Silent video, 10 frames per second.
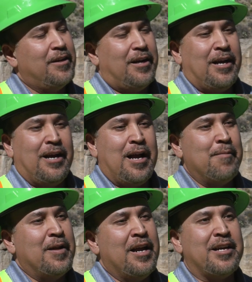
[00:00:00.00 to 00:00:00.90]

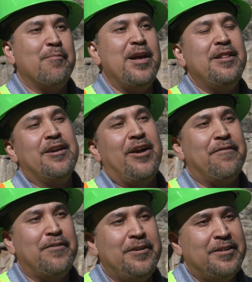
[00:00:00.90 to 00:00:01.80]
I, I commend their
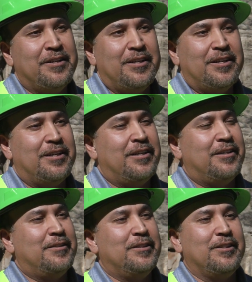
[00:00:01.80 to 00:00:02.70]
effort.
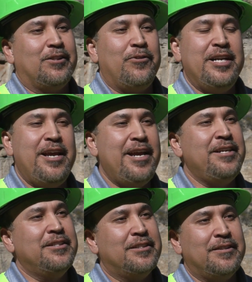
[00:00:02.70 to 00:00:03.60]
Uh, three
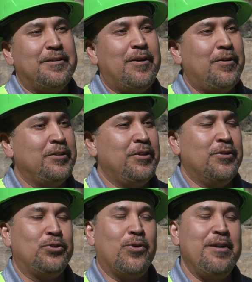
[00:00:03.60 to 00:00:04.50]
days, you
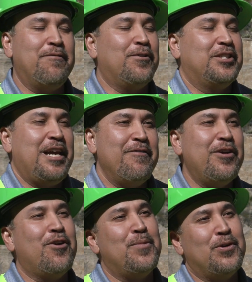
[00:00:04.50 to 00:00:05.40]
know, 24/7
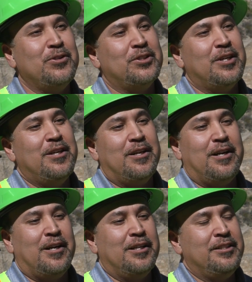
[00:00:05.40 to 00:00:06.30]
almost.
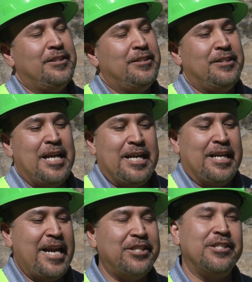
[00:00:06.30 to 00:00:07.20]
Uh,
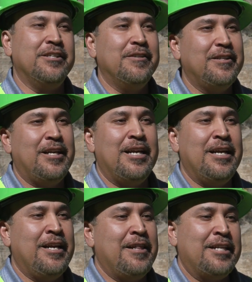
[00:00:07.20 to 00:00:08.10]
dedication,
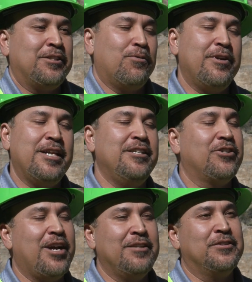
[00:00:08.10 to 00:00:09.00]
and that's the word that
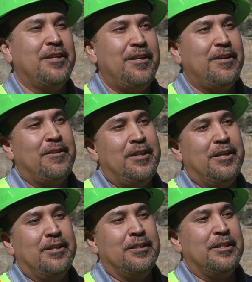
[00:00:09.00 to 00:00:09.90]
describes
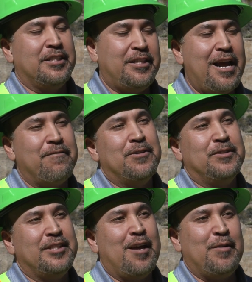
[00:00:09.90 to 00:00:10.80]
the the staff that
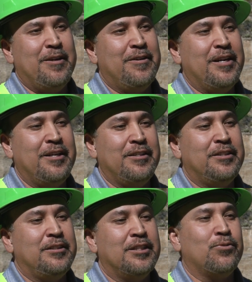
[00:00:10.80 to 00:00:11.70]
was out there. And
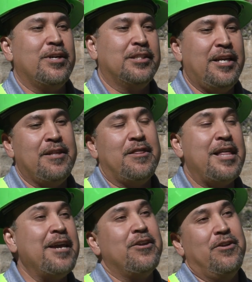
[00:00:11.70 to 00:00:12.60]
just want to say
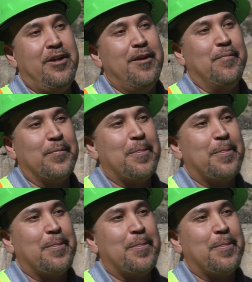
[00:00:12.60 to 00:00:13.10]
thank you to them.